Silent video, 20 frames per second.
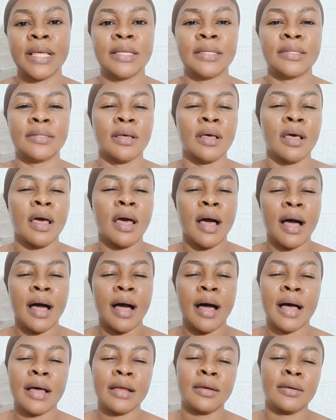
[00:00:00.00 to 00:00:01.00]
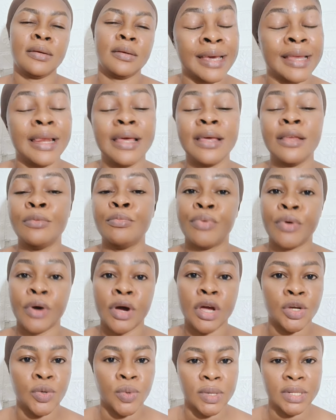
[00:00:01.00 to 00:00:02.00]
please add clean
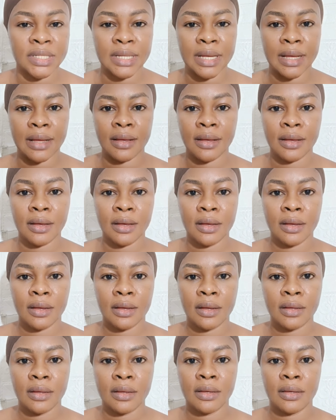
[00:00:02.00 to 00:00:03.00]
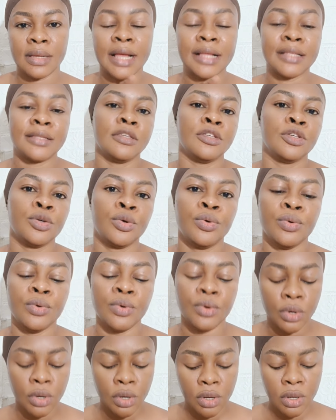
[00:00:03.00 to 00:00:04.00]
boiled water that is
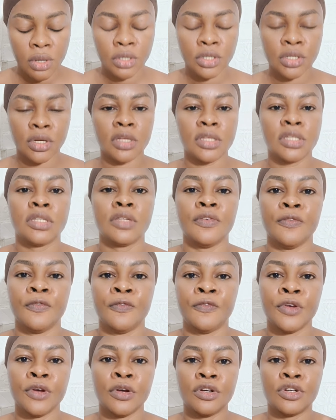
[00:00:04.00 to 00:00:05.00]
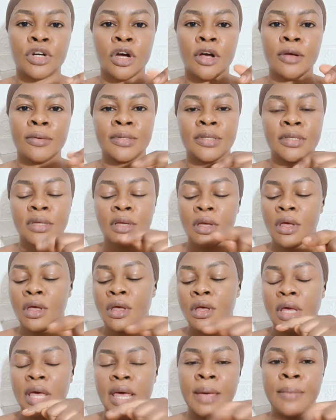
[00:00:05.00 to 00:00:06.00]
cool just few drops
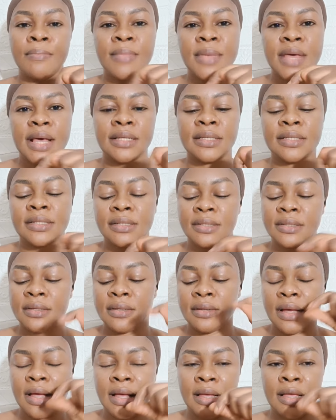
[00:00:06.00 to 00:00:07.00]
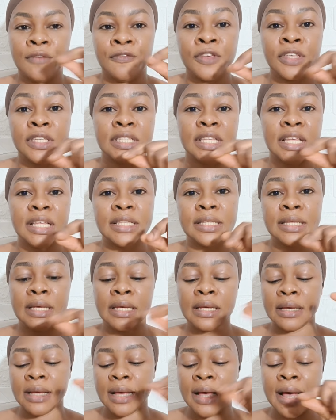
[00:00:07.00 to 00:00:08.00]
and mix if it's still
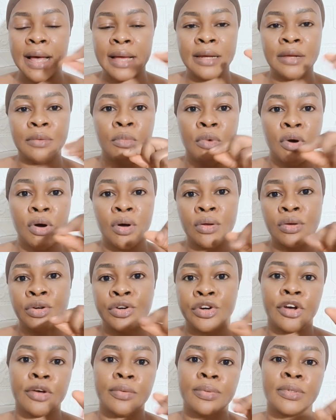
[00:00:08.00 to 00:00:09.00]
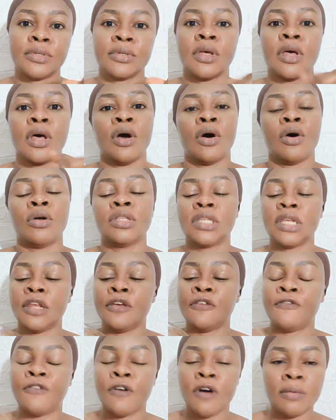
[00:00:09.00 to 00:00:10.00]
thick add more drops until
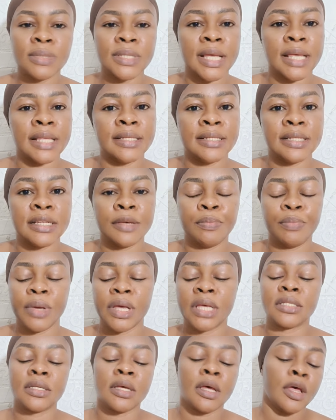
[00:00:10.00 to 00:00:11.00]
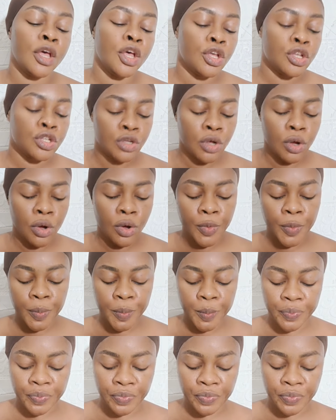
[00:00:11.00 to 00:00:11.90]
it forms a thick base so